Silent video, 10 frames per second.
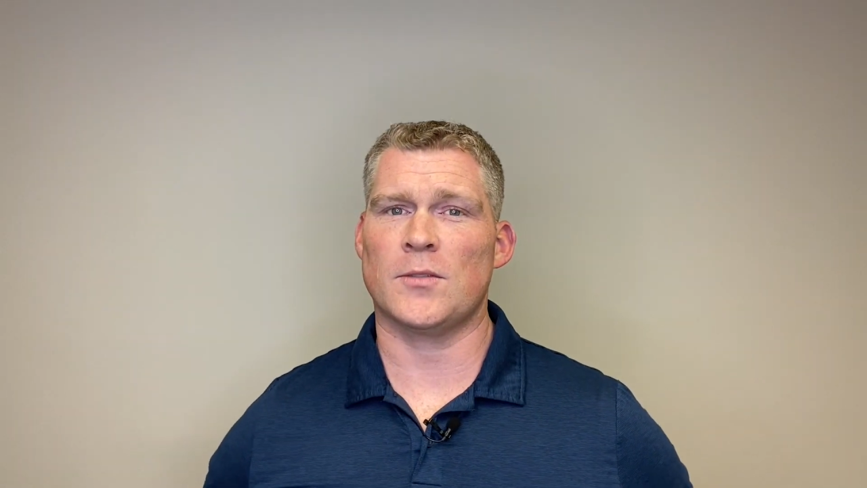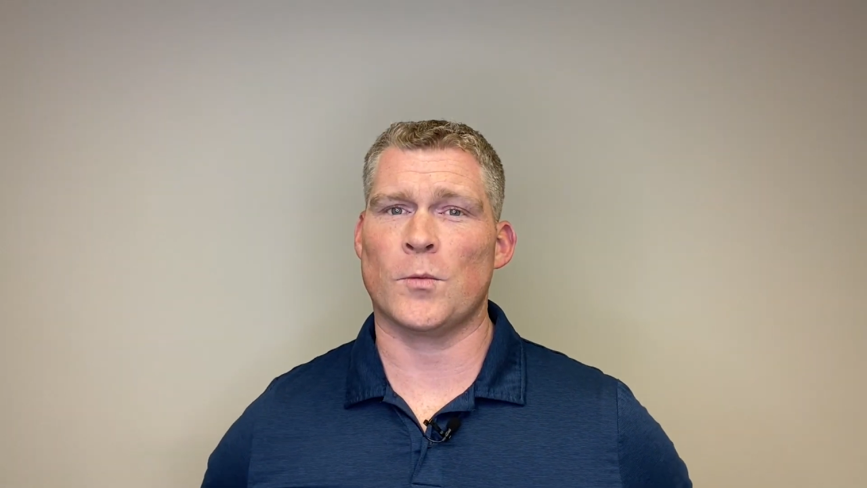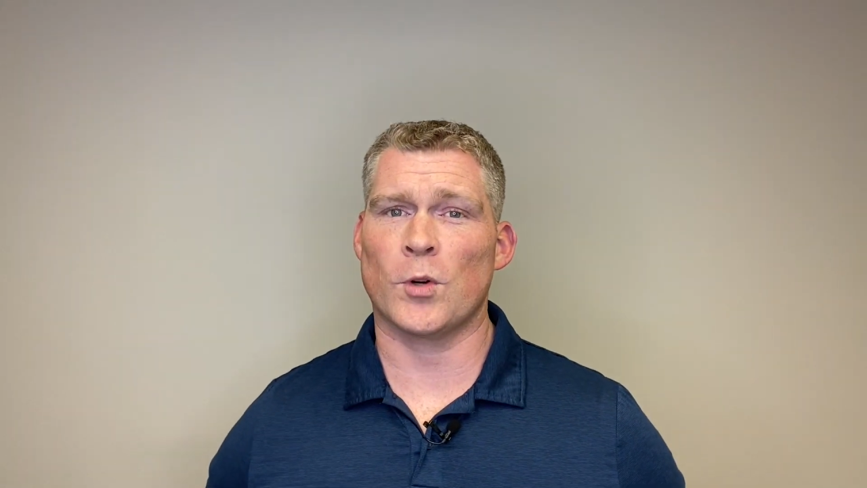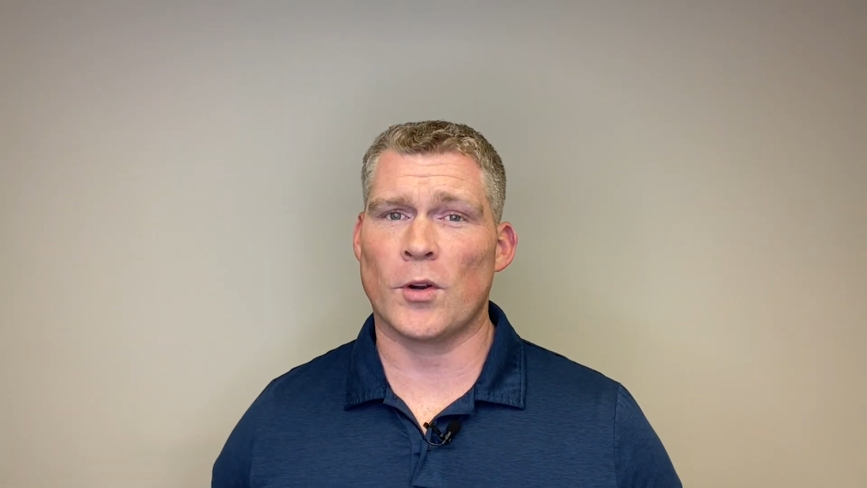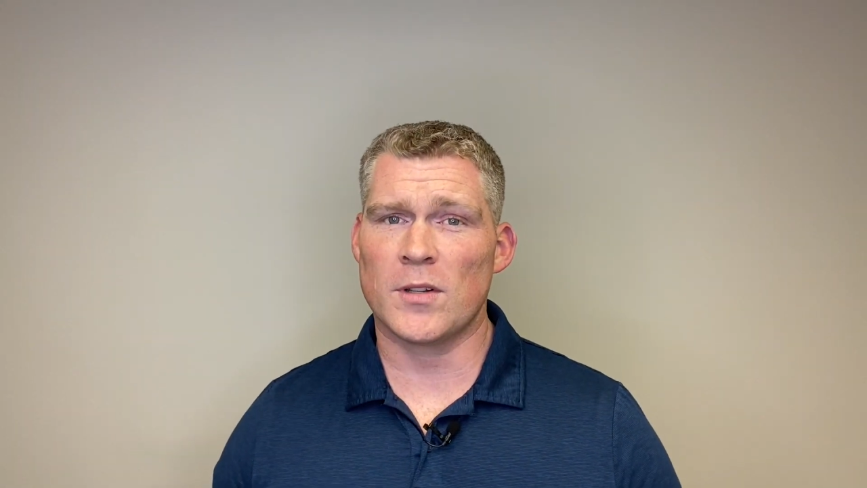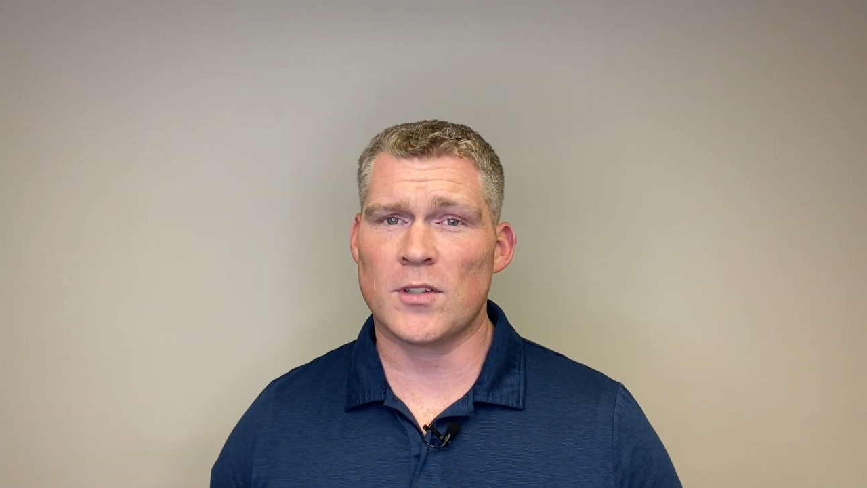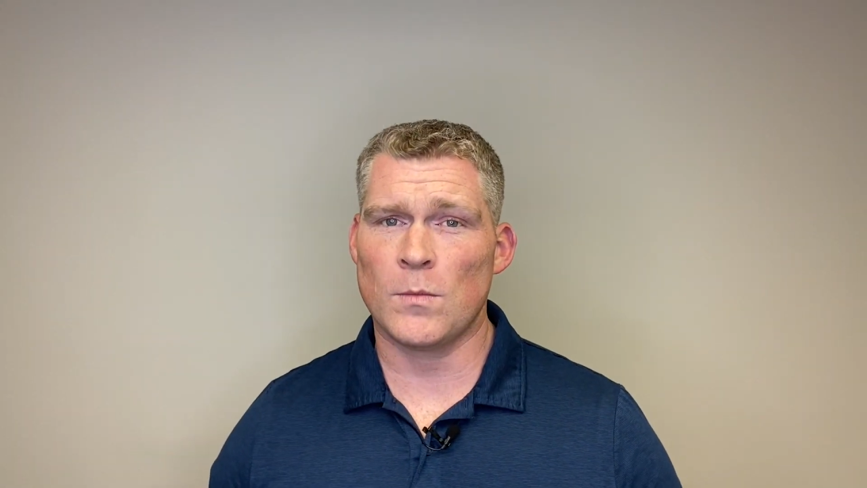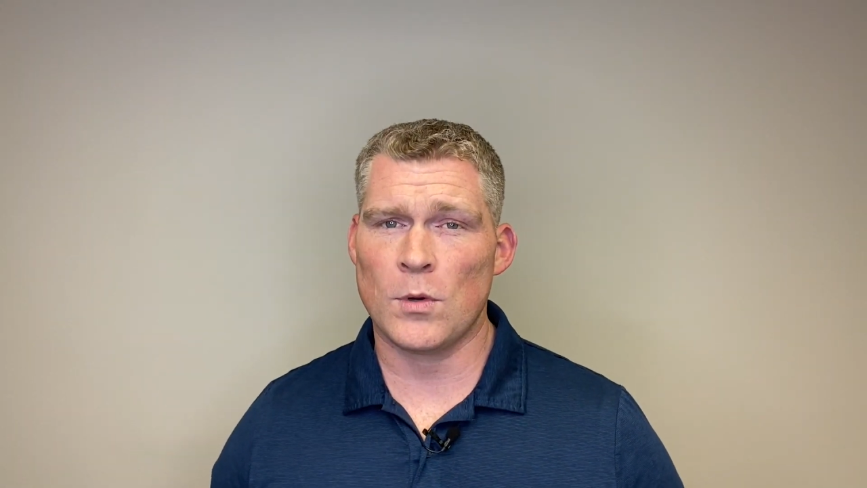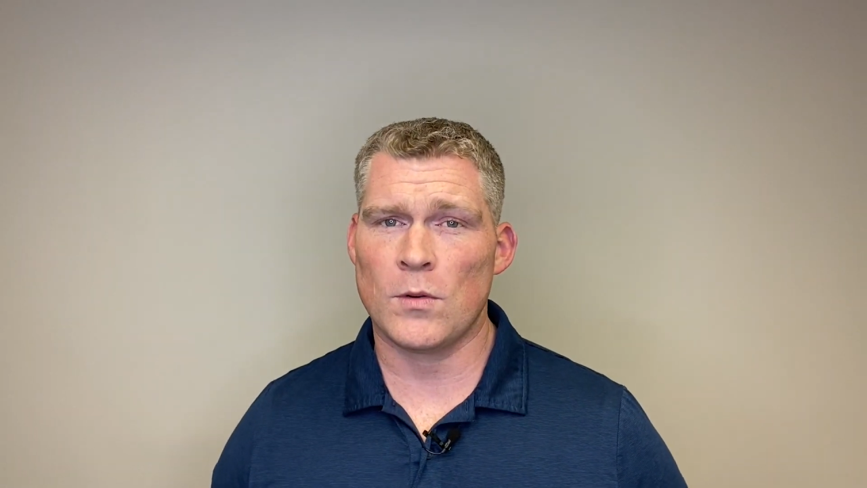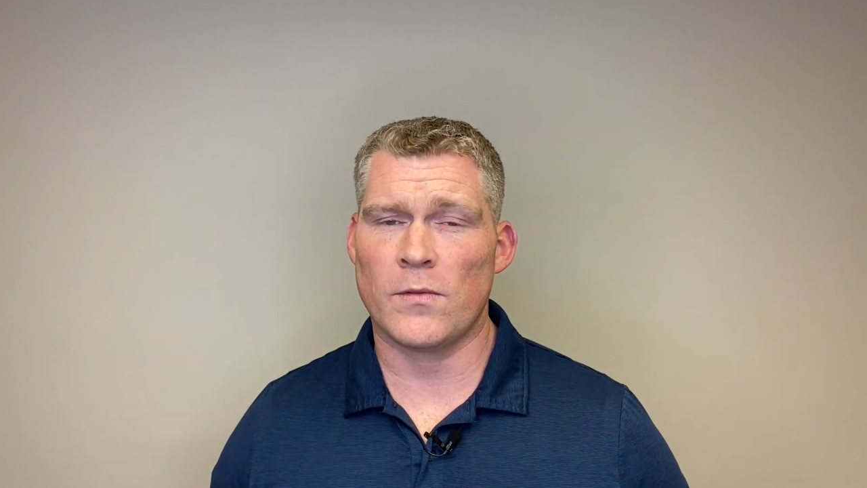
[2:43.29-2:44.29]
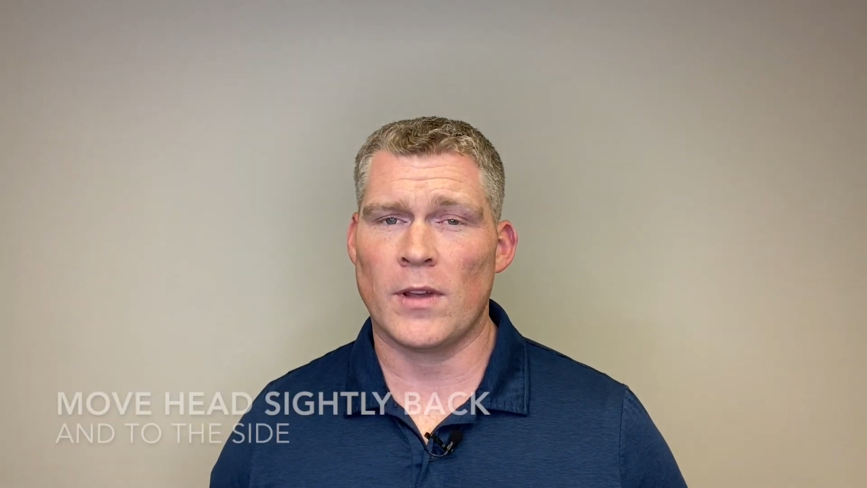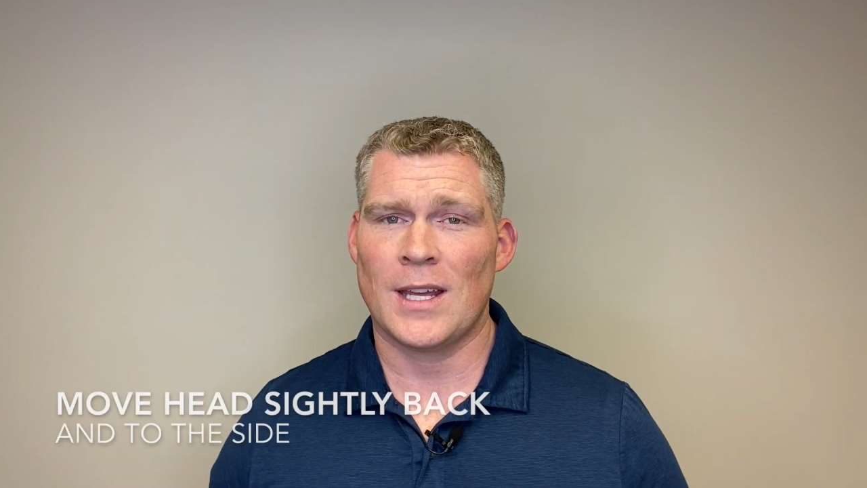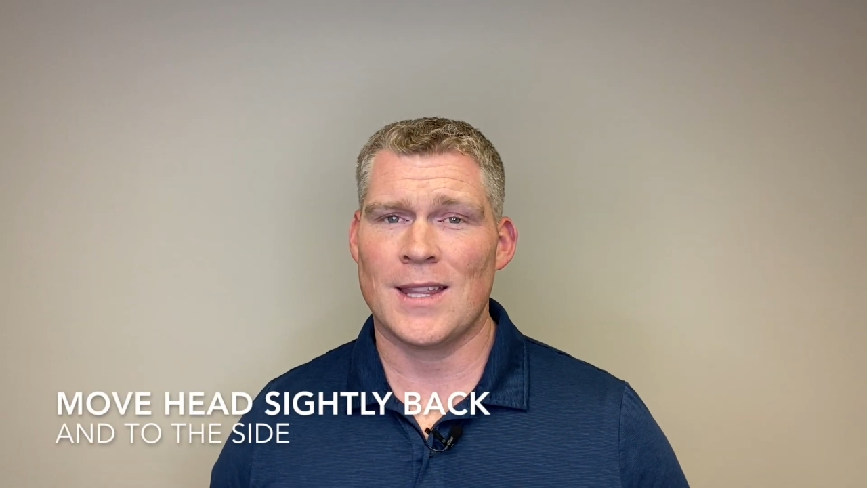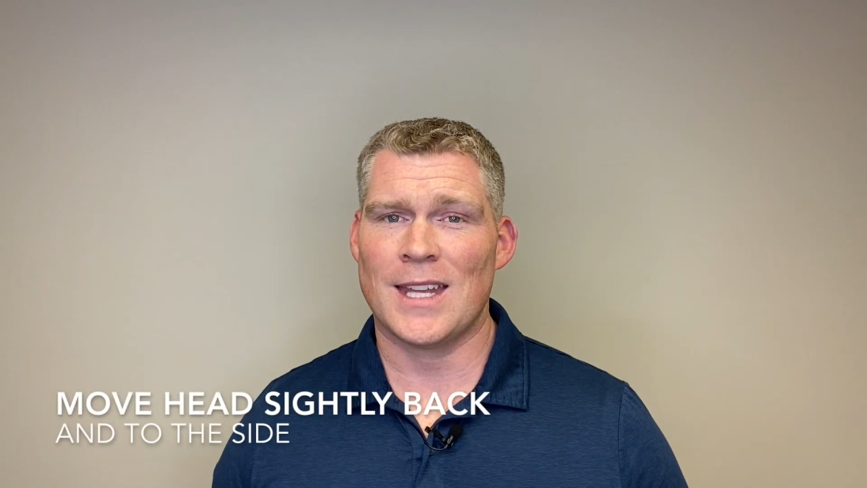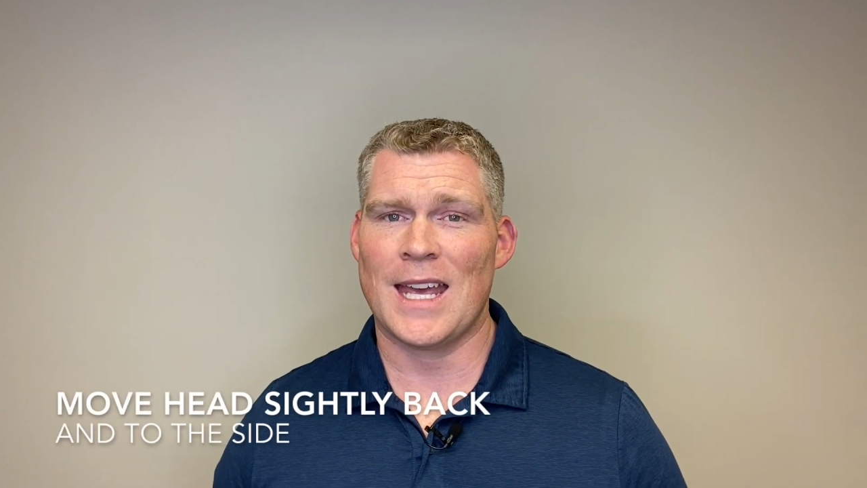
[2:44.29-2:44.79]
we're going to move
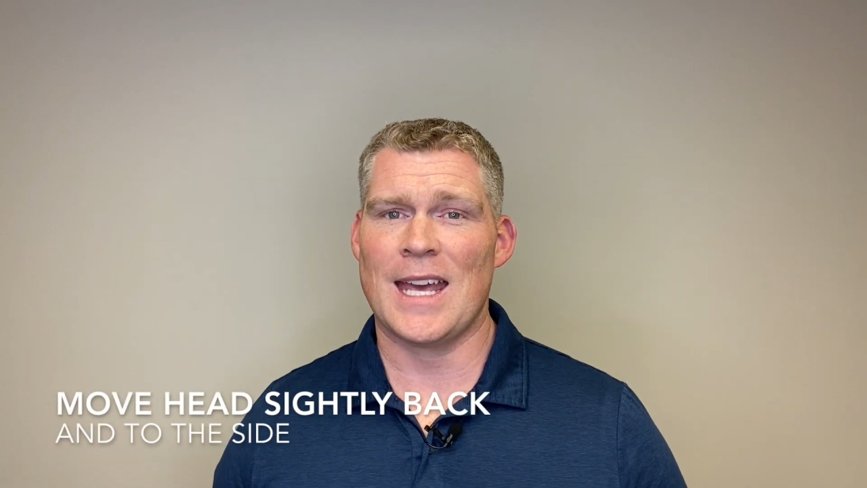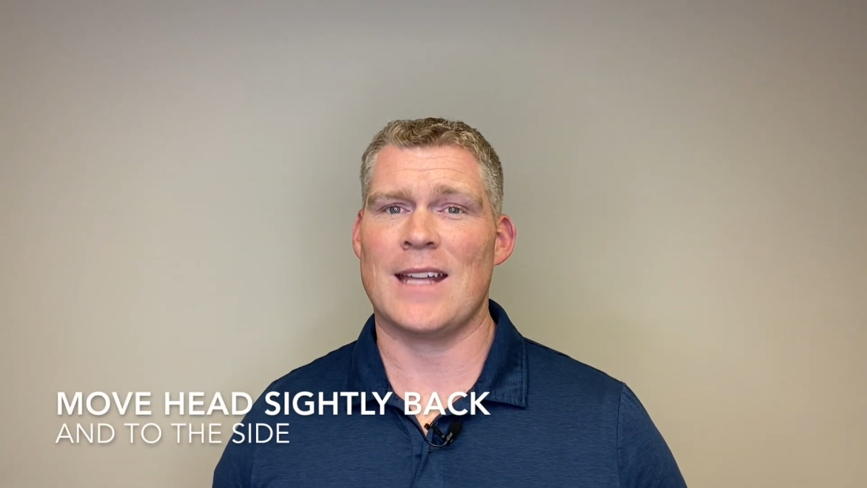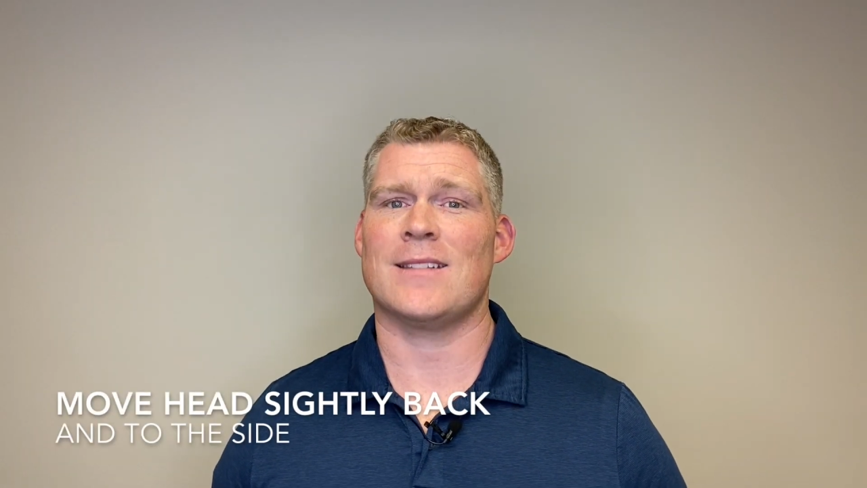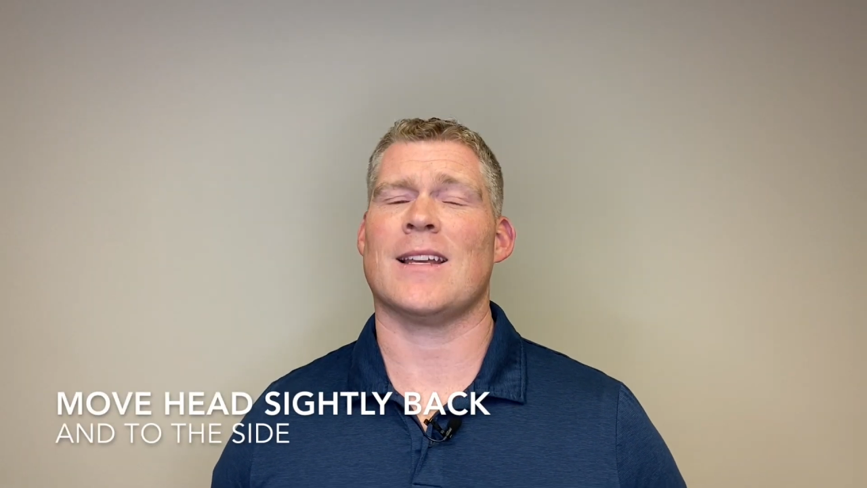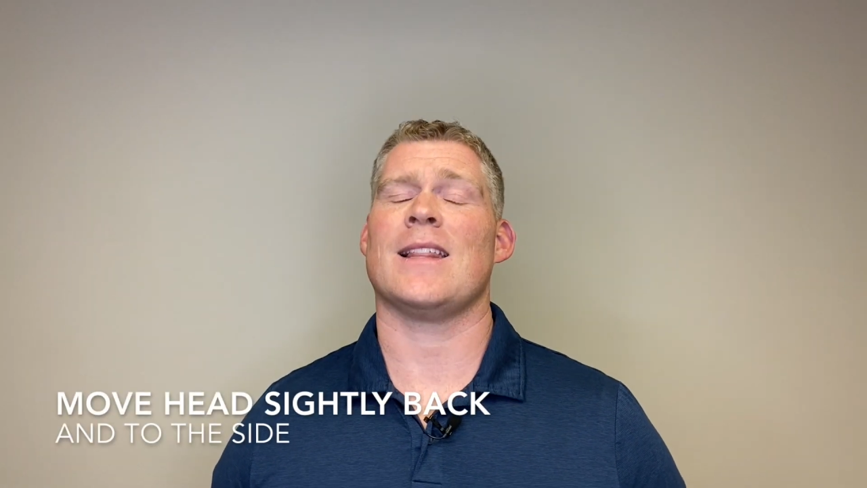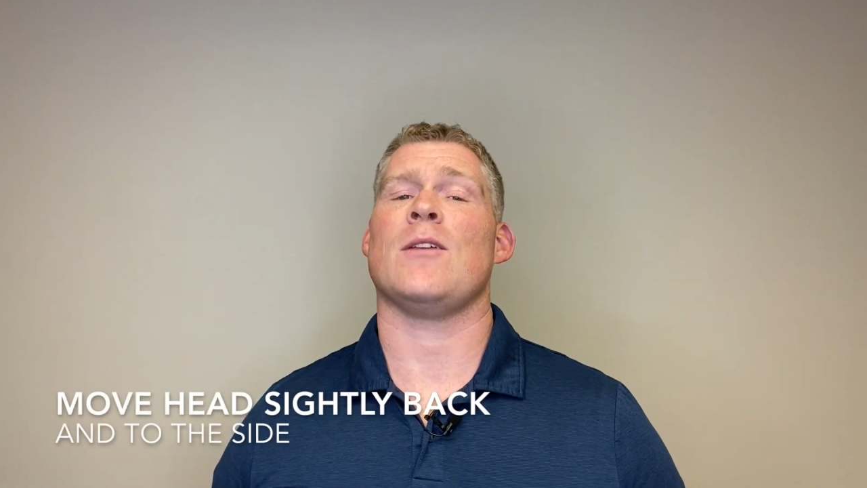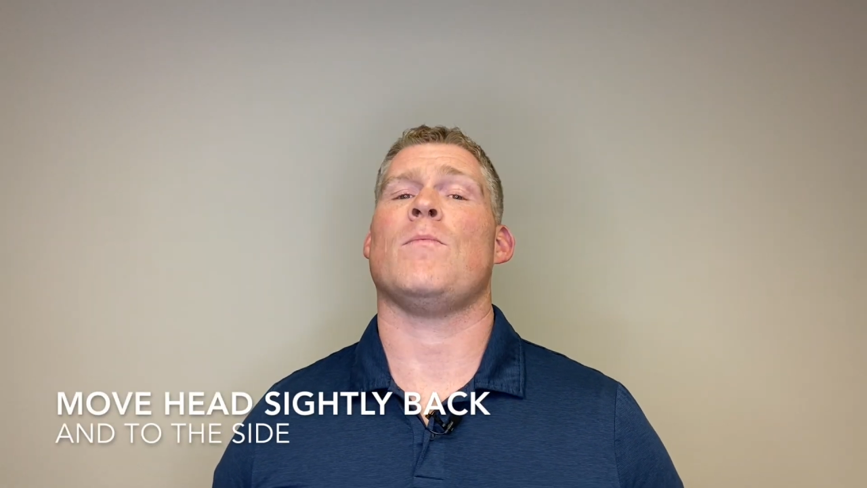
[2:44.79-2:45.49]
the head slightly